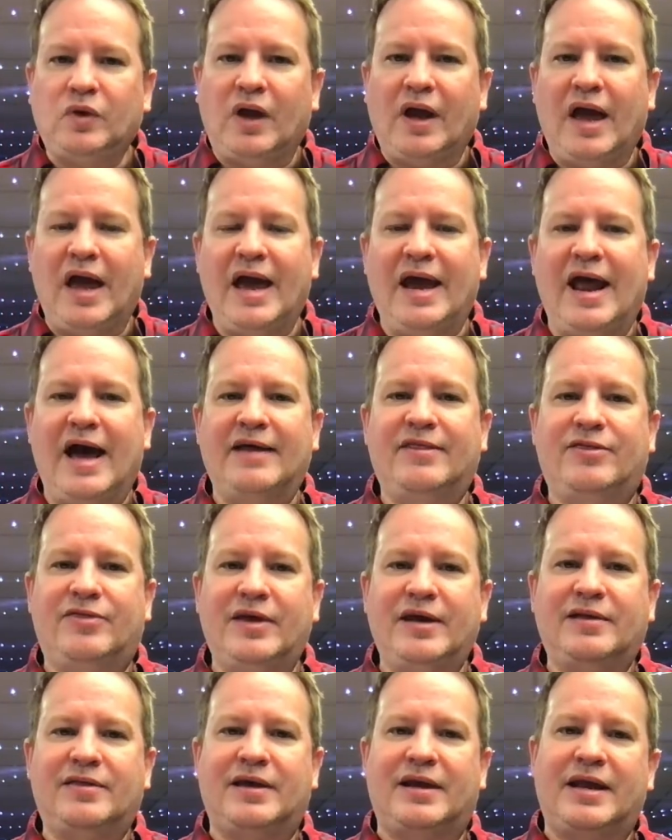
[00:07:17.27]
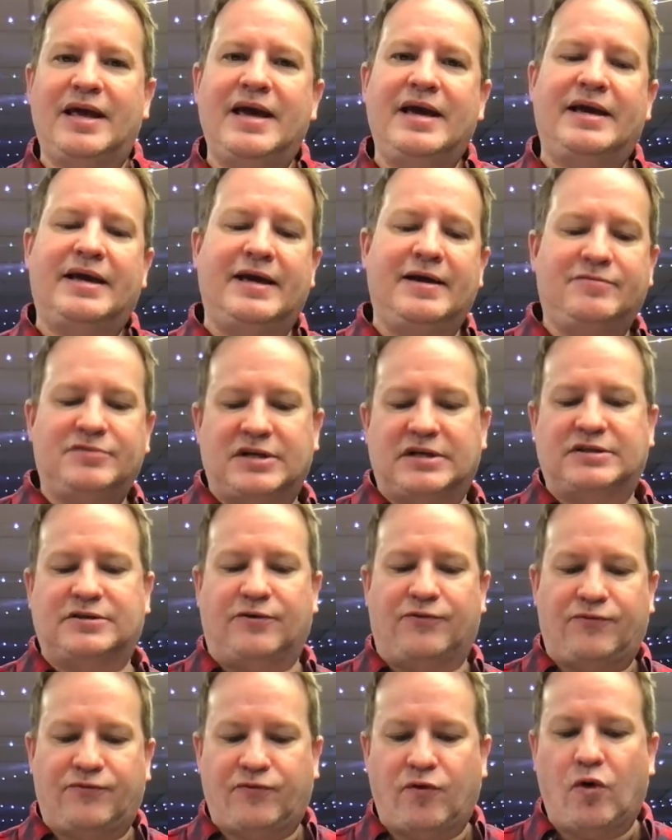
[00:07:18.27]
And I think that he gives us
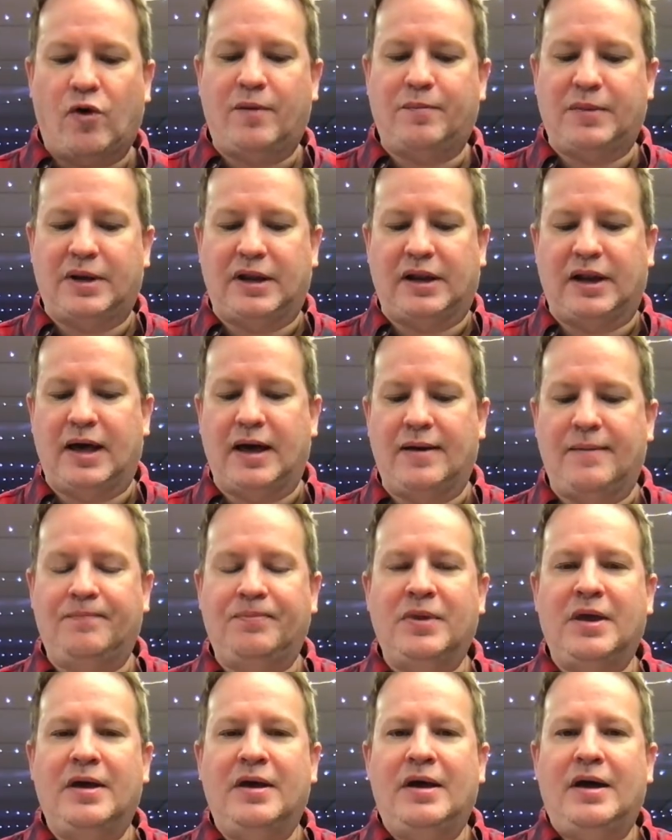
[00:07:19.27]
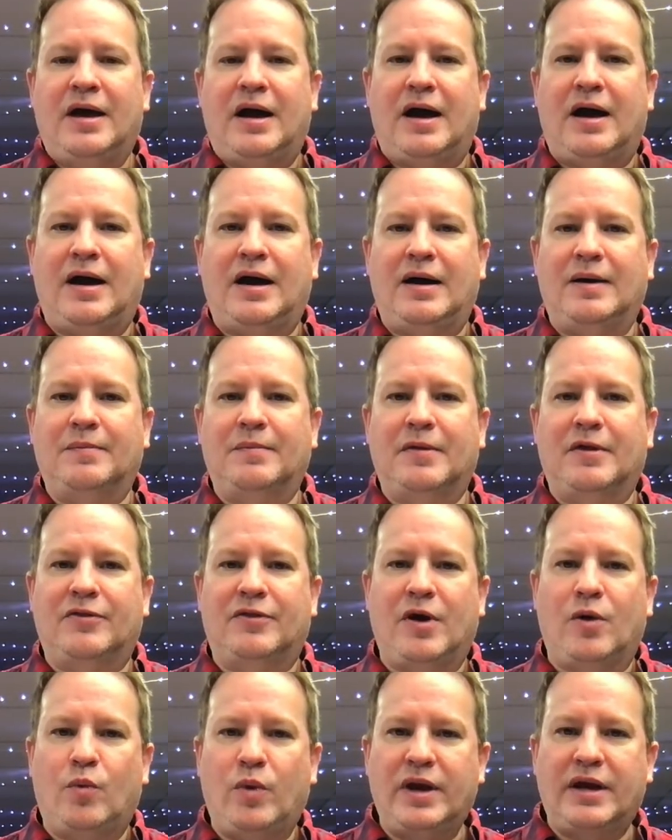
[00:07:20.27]
a formula
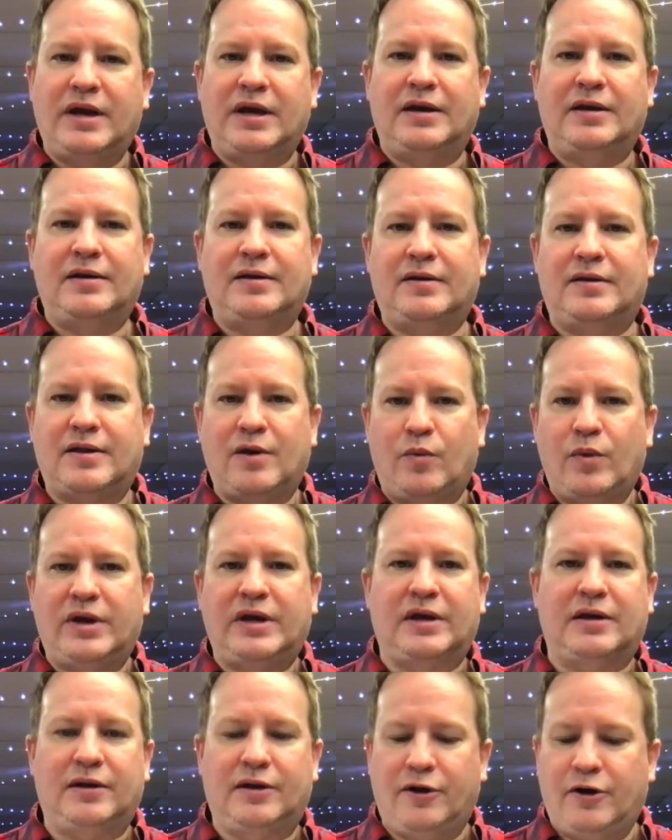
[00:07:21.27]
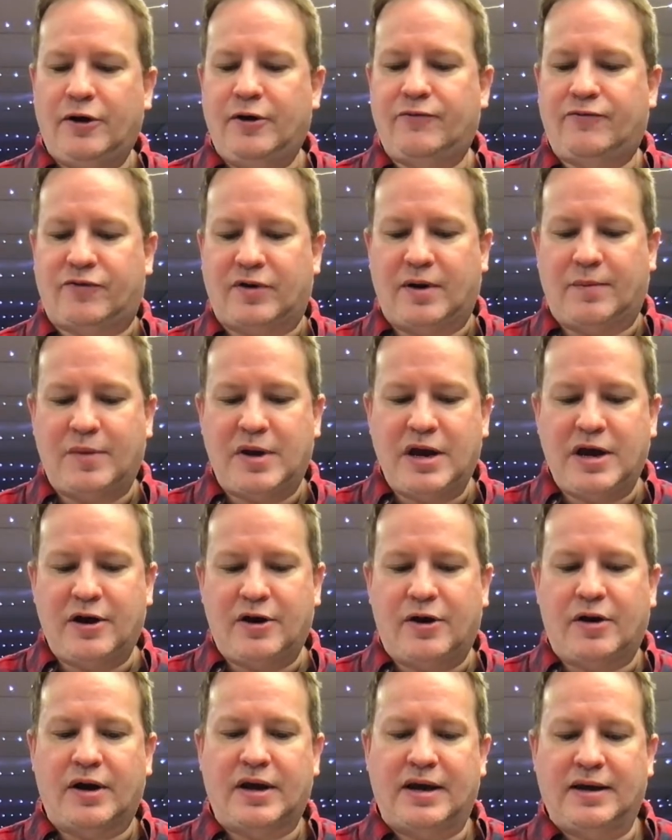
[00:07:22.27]
that we can learn from
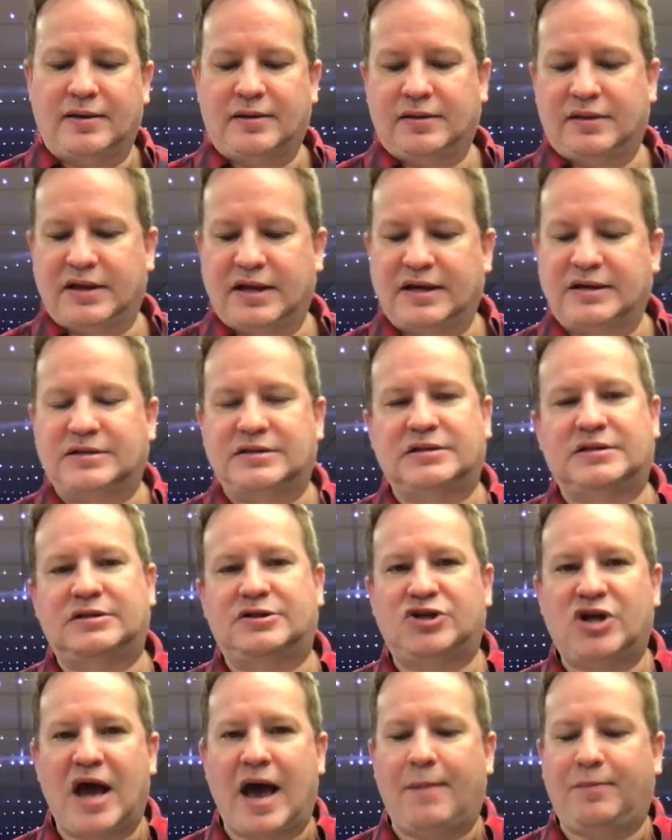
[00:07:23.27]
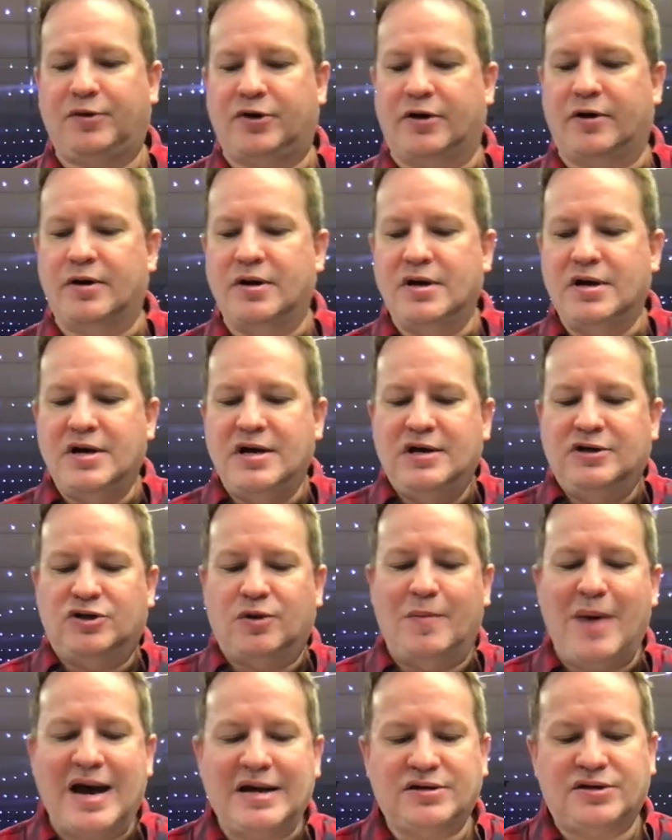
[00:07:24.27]
here in this chapter. So
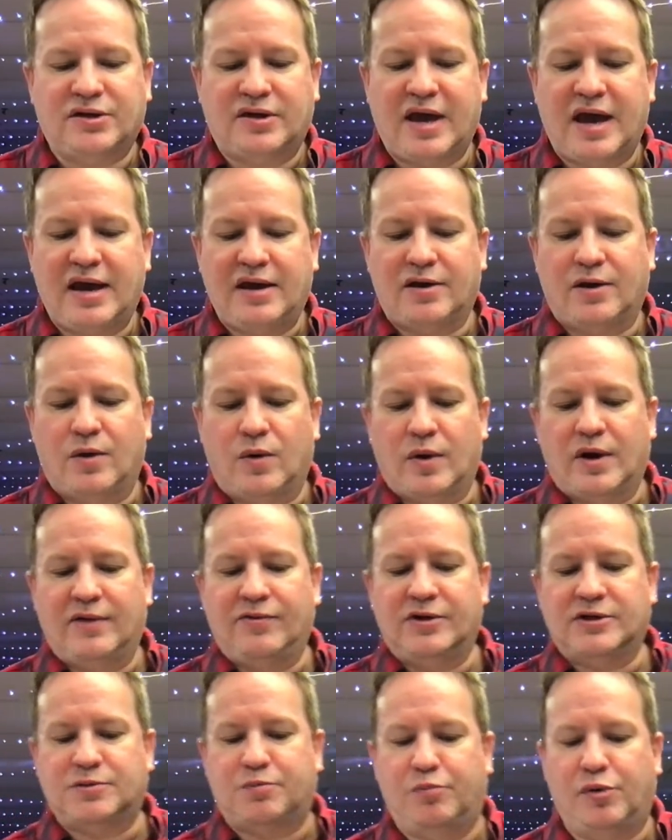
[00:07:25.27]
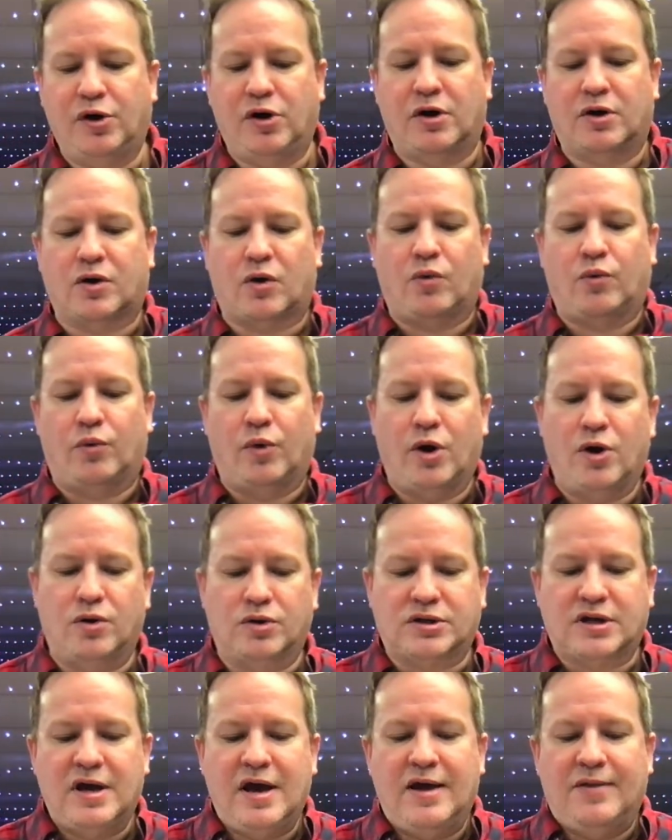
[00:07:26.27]
Max Lucado, in this book,
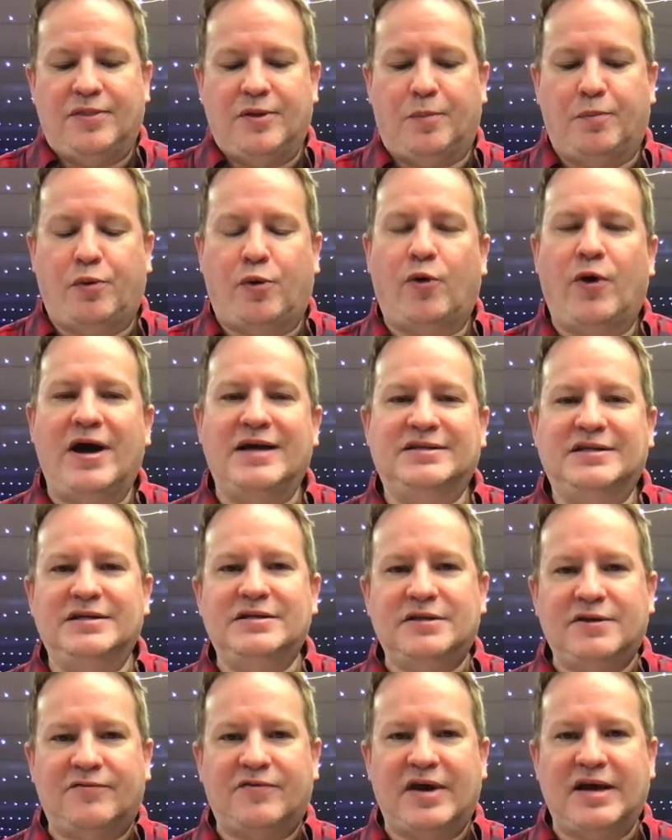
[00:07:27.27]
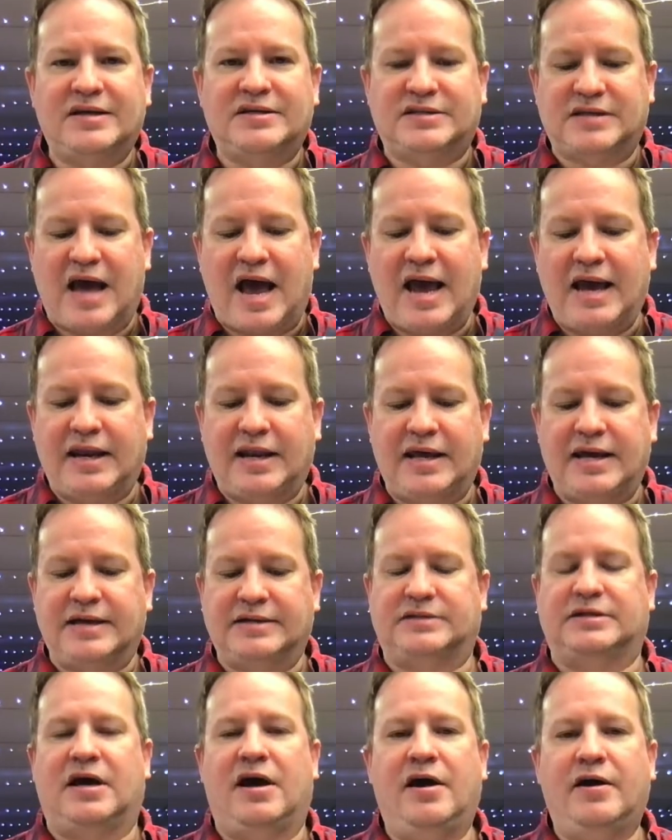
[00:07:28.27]
wrote, the presence of anxiety
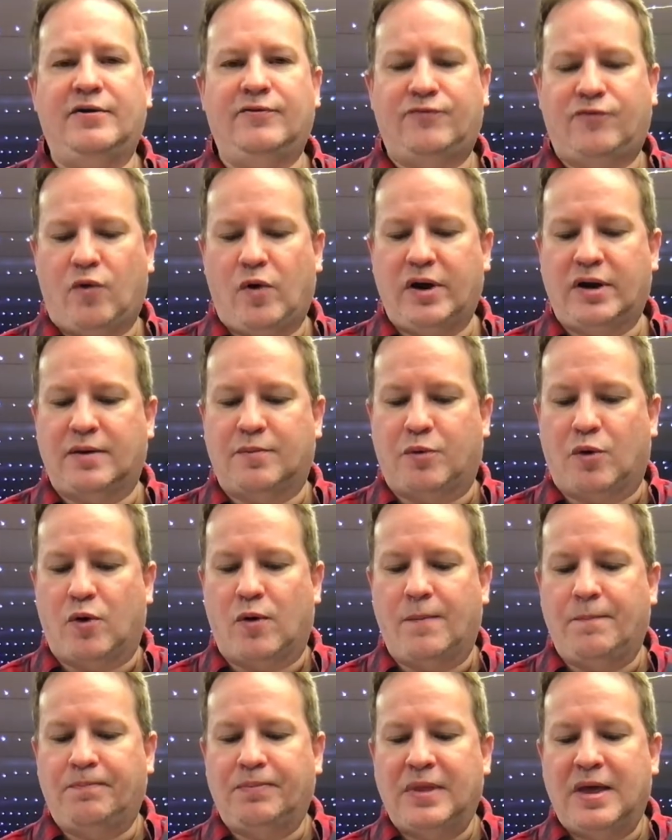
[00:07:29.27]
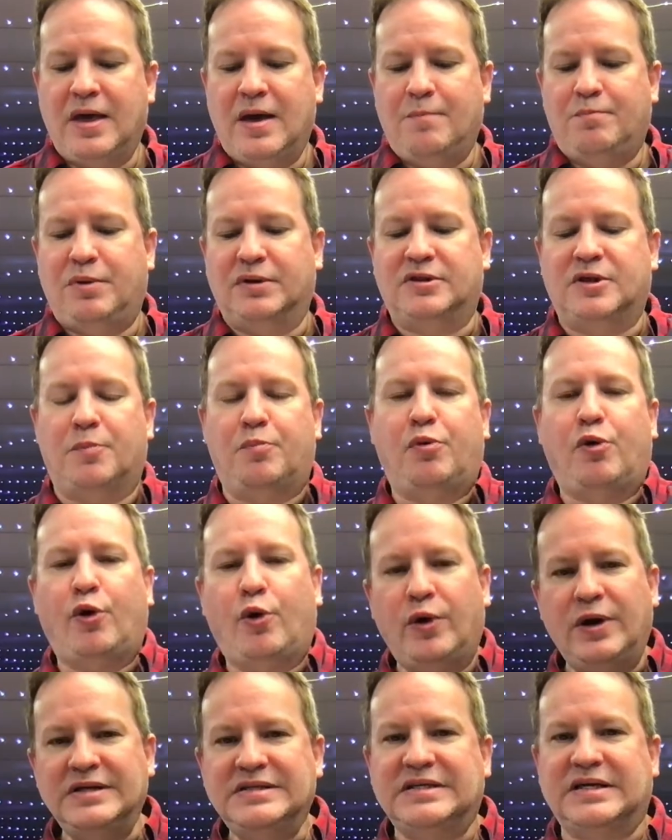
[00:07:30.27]
is unavoidable, but the
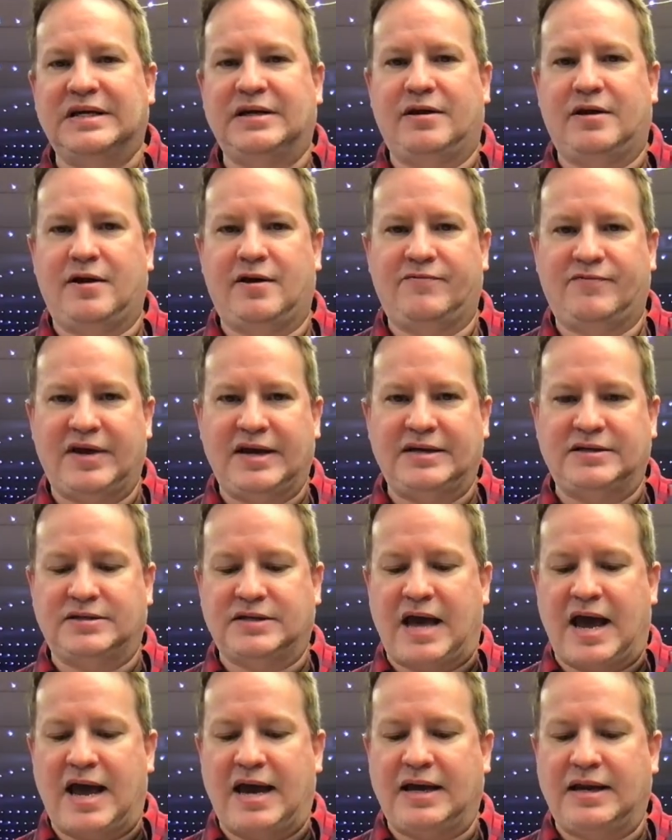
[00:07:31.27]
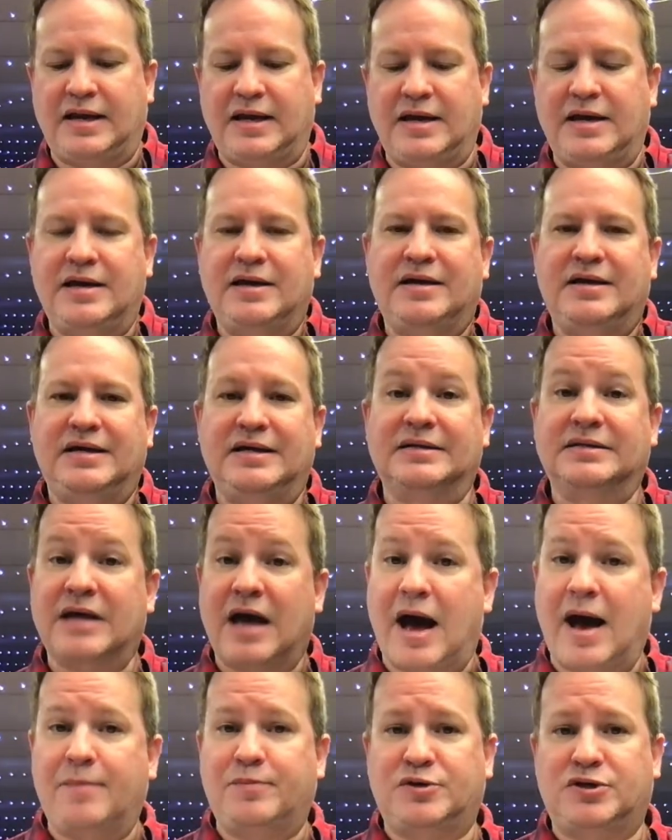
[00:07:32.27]
prison of anxiety is
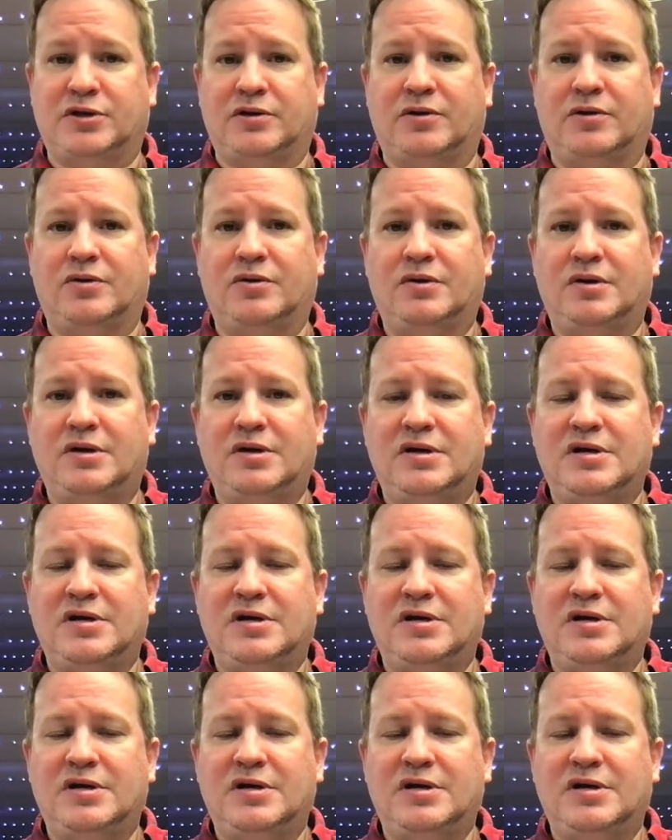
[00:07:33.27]
optional.